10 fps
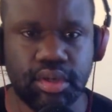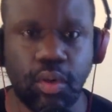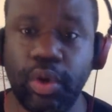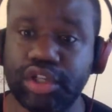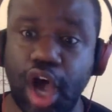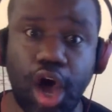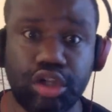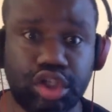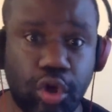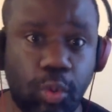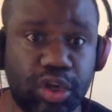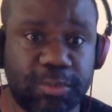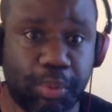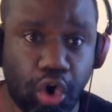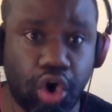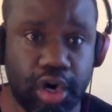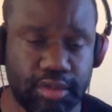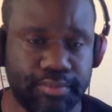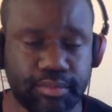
which also was poor.